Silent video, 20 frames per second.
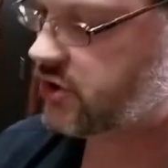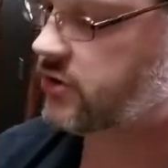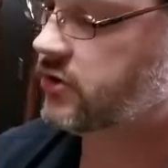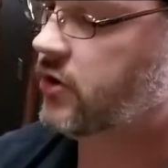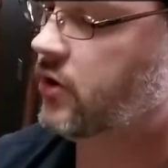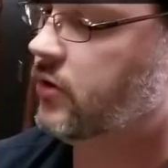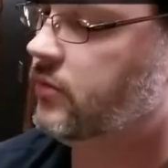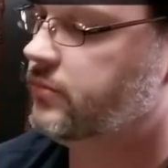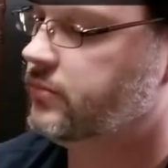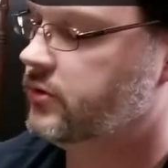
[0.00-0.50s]

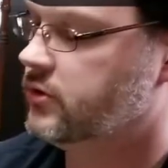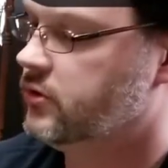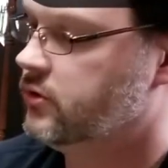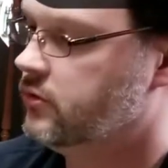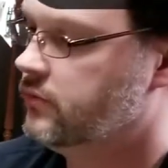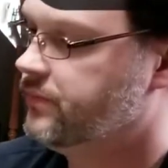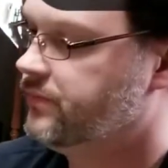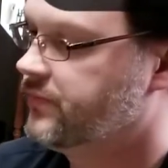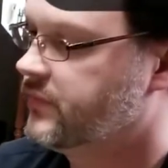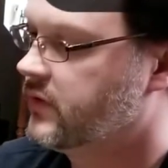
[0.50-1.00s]

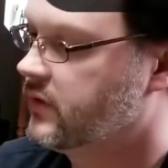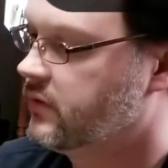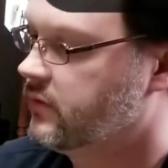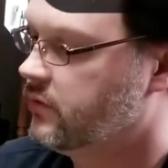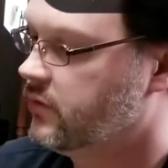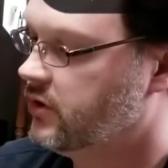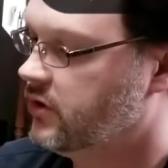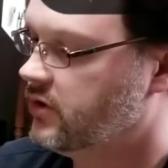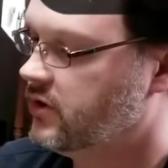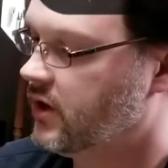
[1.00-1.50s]
homebrew,
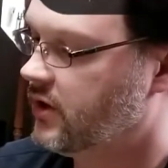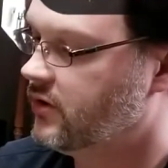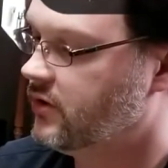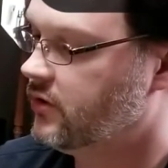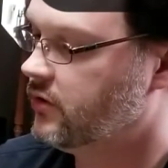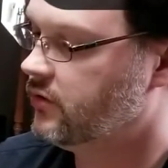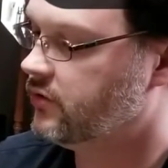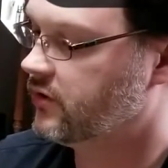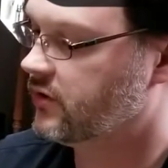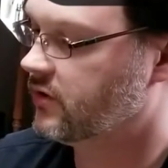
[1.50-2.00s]
when you're done
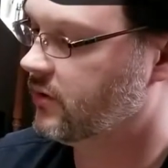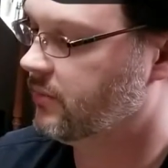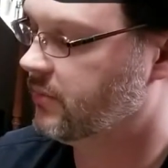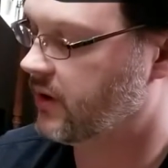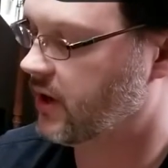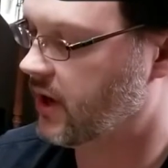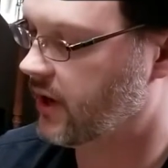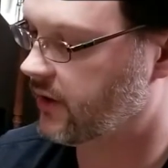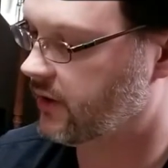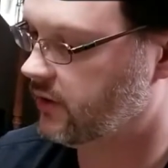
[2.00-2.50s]
using the
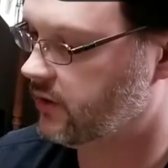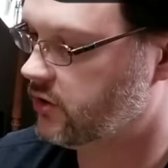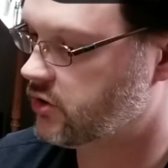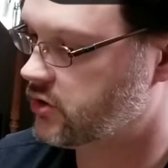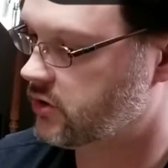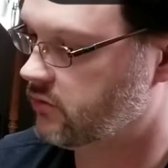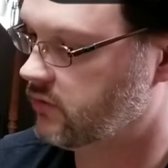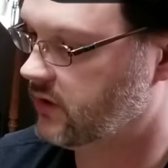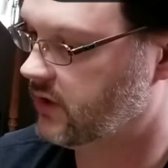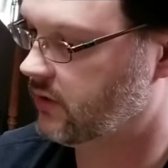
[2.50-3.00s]
bottle, you
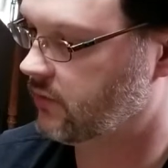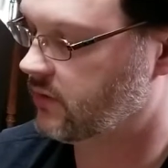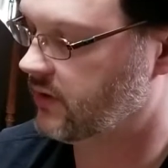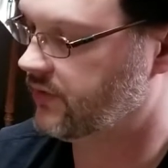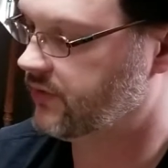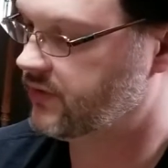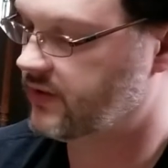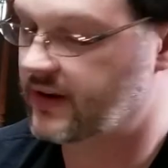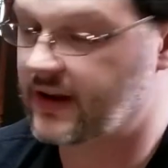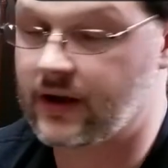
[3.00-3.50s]
should really
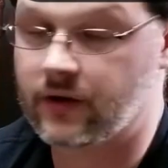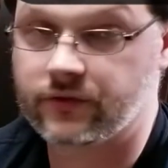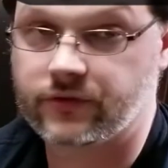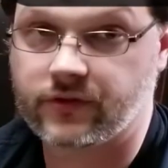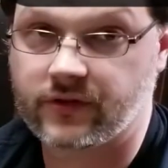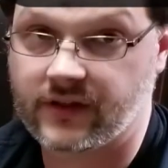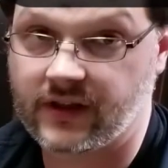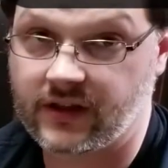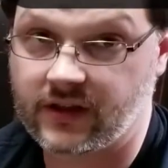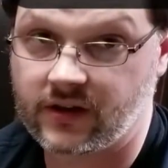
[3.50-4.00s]
rinse it out
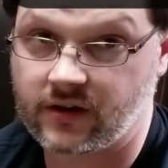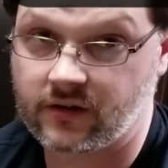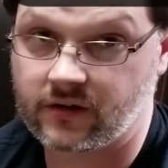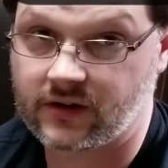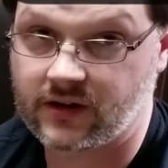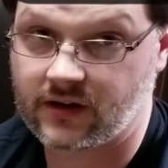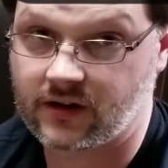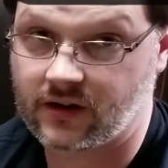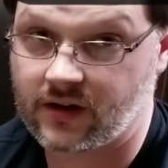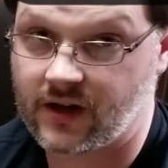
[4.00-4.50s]
so that you don't
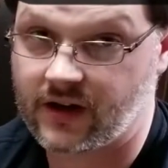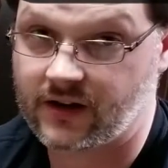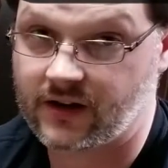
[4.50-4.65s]
get a lot of